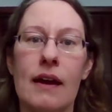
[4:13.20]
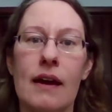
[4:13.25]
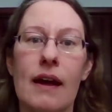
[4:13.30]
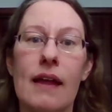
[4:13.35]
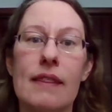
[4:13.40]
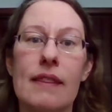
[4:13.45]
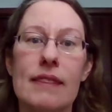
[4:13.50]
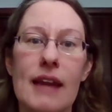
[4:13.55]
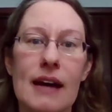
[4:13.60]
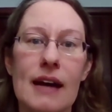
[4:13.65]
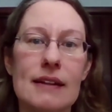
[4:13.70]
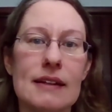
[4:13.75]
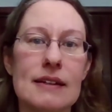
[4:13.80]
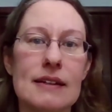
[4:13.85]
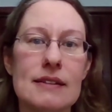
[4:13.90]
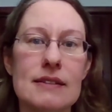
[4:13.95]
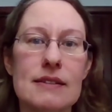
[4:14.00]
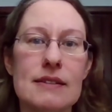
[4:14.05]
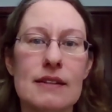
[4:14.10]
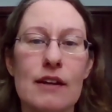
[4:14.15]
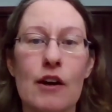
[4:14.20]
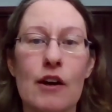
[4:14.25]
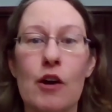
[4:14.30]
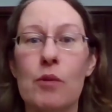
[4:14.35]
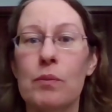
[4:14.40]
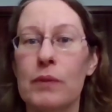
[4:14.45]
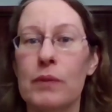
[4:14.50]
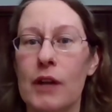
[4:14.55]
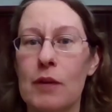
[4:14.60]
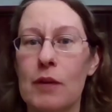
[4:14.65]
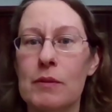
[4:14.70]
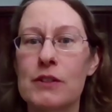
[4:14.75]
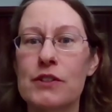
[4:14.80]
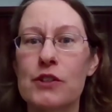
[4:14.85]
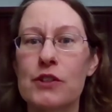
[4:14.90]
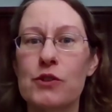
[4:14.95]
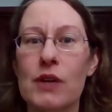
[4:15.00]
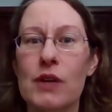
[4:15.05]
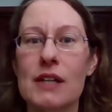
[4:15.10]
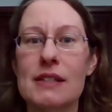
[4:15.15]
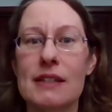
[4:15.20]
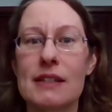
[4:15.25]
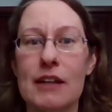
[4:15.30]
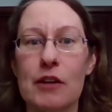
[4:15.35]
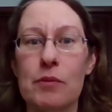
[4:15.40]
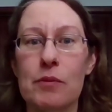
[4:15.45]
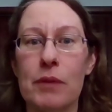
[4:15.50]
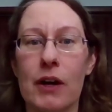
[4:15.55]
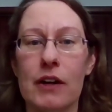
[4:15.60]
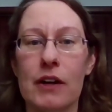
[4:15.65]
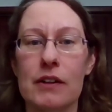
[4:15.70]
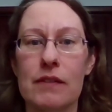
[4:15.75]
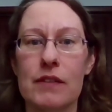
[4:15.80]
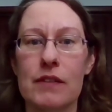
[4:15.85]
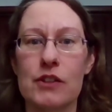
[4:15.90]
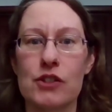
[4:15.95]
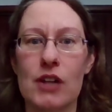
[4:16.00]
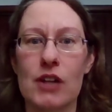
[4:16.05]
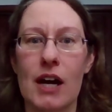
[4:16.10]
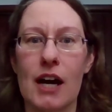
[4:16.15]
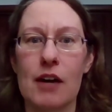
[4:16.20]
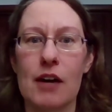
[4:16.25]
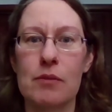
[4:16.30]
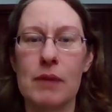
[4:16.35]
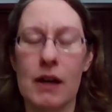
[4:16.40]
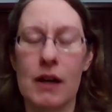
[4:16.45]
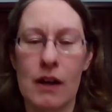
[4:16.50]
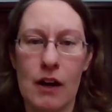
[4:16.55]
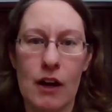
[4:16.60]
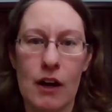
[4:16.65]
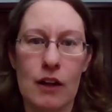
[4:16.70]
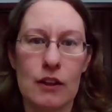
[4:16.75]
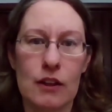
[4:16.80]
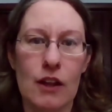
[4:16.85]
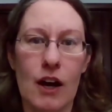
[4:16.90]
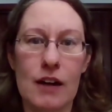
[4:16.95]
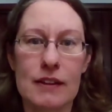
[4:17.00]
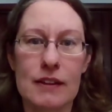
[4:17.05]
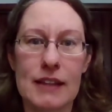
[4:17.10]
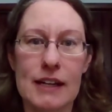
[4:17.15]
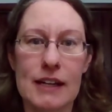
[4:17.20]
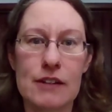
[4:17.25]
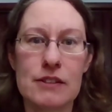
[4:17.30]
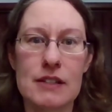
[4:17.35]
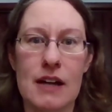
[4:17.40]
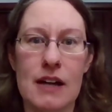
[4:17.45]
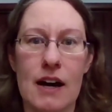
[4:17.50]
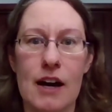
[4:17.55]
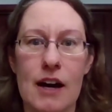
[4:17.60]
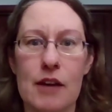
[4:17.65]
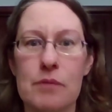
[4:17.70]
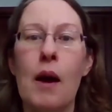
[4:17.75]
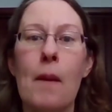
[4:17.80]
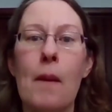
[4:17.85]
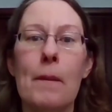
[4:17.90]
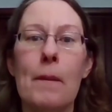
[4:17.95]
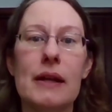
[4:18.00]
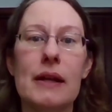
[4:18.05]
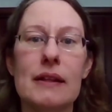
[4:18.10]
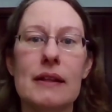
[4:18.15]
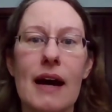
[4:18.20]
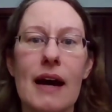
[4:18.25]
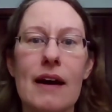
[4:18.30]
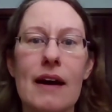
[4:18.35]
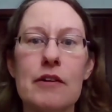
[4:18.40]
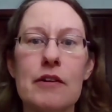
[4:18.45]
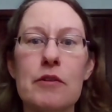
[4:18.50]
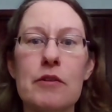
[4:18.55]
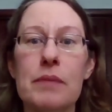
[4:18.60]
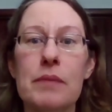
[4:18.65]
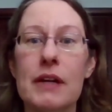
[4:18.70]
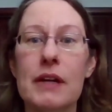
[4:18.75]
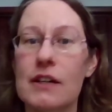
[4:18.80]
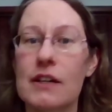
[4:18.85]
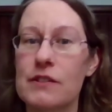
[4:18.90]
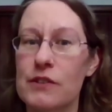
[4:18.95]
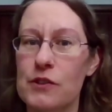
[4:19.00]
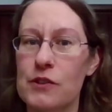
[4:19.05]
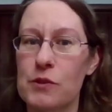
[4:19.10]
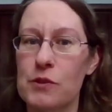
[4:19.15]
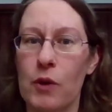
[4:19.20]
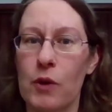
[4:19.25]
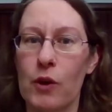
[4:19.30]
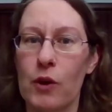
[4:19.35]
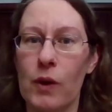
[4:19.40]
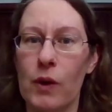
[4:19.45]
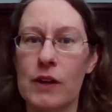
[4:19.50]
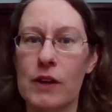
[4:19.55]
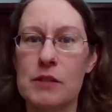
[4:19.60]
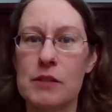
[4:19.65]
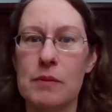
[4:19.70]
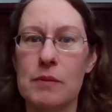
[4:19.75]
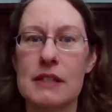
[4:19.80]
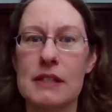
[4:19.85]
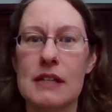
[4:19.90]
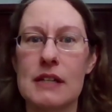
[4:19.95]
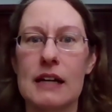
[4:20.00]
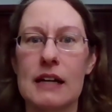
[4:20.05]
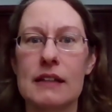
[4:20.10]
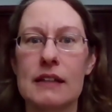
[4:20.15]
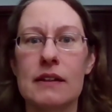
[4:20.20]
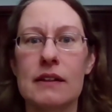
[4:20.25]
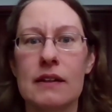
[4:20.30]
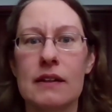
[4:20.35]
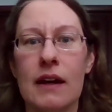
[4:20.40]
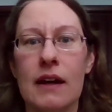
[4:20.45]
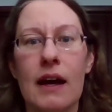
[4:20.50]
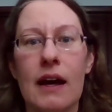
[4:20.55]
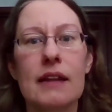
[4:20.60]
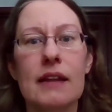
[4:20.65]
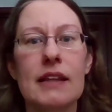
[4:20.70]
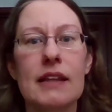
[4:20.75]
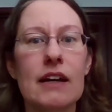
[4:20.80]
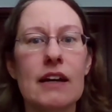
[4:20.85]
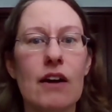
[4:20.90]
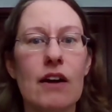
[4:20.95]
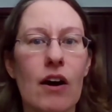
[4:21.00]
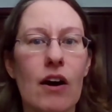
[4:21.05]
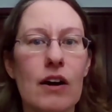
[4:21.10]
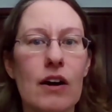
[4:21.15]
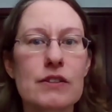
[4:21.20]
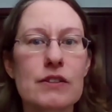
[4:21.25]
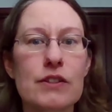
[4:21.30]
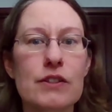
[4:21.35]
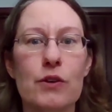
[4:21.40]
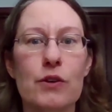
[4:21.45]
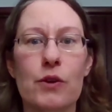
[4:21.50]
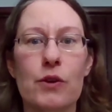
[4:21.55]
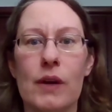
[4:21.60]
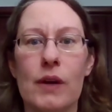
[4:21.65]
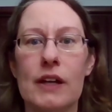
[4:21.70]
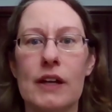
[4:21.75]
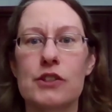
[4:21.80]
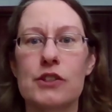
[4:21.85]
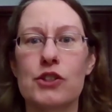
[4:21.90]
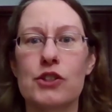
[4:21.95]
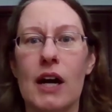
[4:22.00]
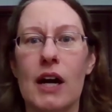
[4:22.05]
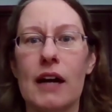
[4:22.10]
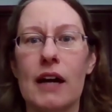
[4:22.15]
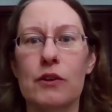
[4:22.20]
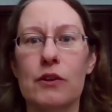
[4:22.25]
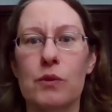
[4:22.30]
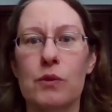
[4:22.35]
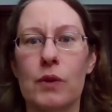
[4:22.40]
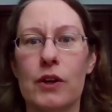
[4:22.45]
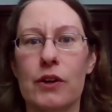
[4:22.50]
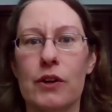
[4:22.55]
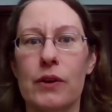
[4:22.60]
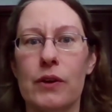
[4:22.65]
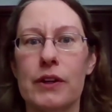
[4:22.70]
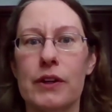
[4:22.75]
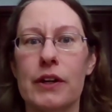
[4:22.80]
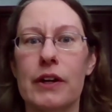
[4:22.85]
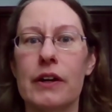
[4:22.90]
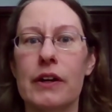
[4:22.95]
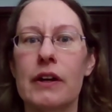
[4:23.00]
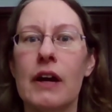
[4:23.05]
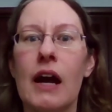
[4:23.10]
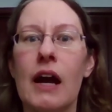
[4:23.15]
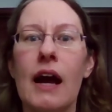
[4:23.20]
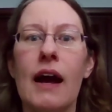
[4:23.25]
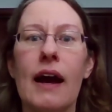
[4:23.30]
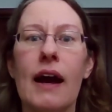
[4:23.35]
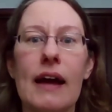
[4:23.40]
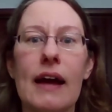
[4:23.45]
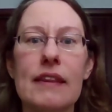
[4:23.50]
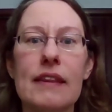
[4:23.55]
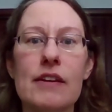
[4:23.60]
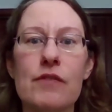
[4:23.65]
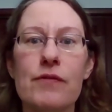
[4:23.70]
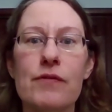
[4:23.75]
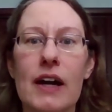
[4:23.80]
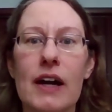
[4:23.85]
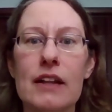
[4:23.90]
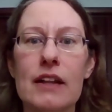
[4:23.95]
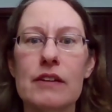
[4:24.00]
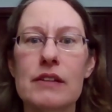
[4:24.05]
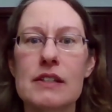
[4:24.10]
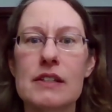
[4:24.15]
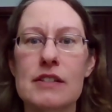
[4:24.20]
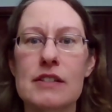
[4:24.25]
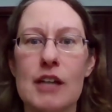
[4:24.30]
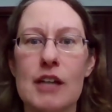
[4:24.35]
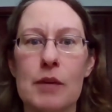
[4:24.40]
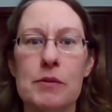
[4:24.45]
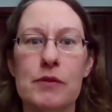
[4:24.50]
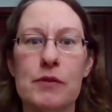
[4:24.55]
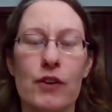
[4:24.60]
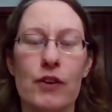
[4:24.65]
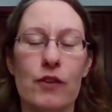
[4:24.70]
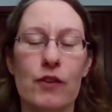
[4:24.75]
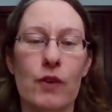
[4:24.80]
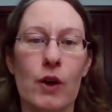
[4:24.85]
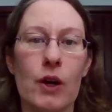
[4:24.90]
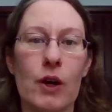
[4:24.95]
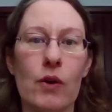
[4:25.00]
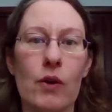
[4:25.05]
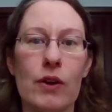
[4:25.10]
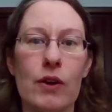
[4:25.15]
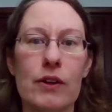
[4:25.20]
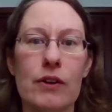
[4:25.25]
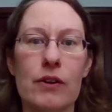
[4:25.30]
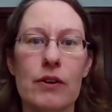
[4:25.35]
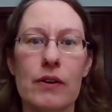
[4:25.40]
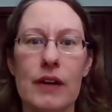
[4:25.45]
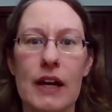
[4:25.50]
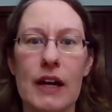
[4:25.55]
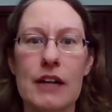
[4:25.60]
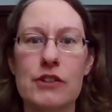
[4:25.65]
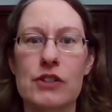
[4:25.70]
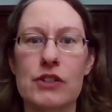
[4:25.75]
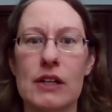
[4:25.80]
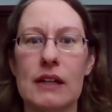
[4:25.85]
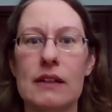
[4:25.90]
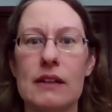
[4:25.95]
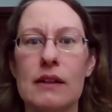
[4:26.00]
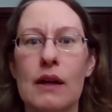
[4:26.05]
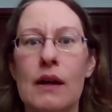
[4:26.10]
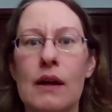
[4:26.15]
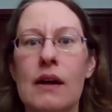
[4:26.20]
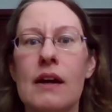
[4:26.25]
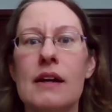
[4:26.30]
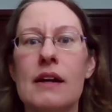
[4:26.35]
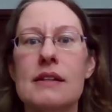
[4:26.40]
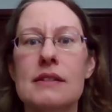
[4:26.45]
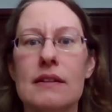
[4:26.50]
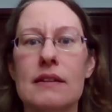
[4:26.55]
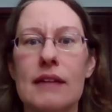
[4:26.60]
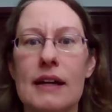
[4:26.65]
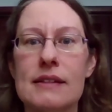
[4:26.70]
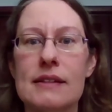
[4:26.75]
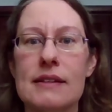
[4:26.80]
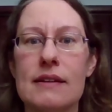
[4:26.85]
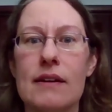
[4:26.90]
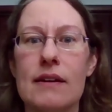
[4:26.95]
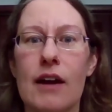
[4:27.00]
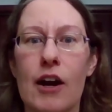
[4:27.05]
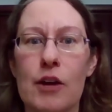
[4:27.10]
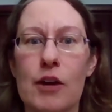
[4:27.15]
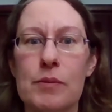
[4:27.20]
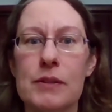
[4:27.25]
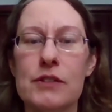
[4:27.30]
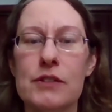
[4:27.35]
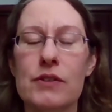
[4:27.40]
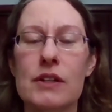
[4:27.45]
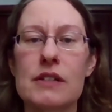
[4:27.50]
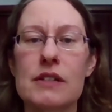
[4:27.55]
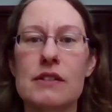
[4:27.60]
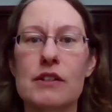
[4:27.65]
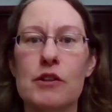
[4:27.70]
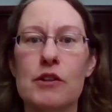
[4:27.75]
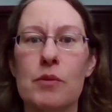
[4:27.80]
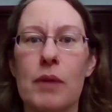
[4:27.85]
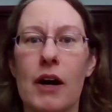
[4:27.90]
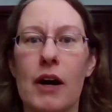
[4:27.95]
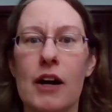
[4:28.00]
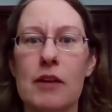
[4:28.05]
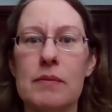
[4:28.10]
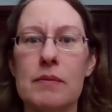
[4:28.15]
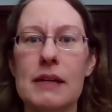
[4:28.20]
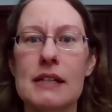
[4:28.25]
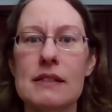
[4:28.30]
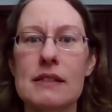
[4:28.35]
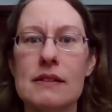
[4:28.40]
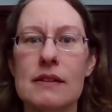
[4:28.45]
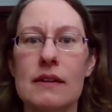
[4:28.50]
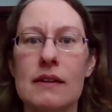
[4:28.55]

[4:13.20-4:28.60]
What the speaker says: That is, plumbers address their part of the job, log their time, but now, because there's more work to be done, they also create a child work order, and then follow the steps for work order creation, selecting carpentry as the department,